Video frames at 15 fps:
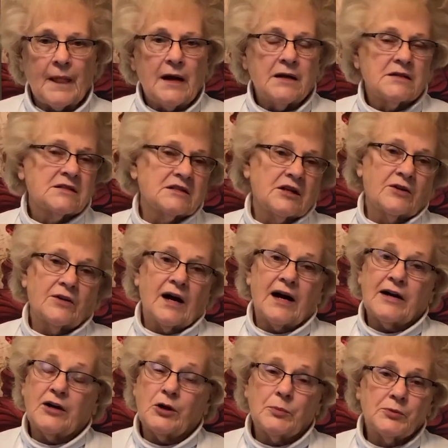So I
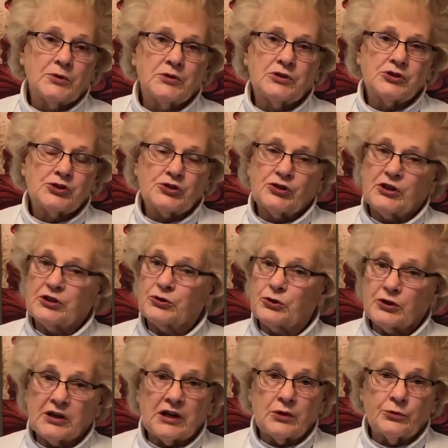hope you enjoyed
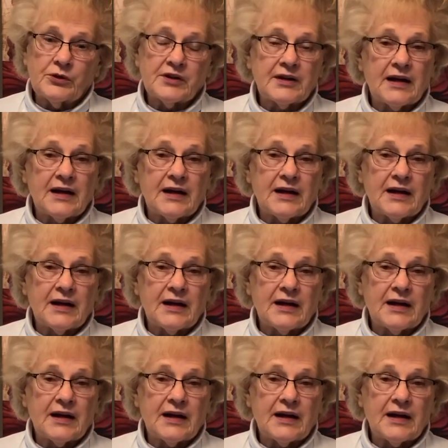cooking with